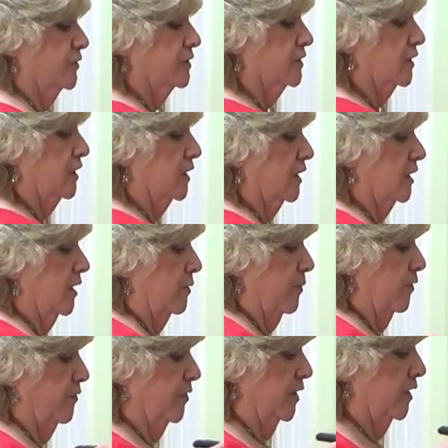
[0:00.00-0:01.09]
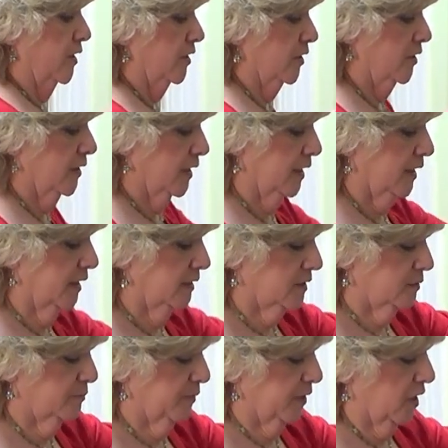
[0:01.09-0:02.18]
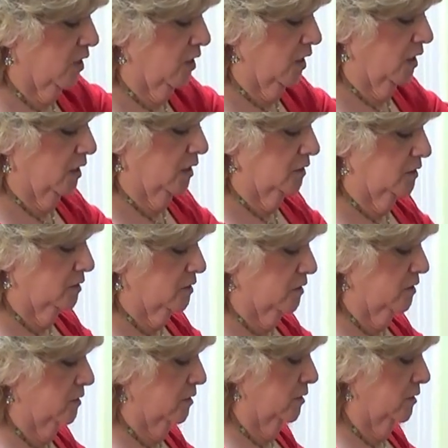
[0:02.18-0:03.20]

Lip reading: just come over here and get some pecans,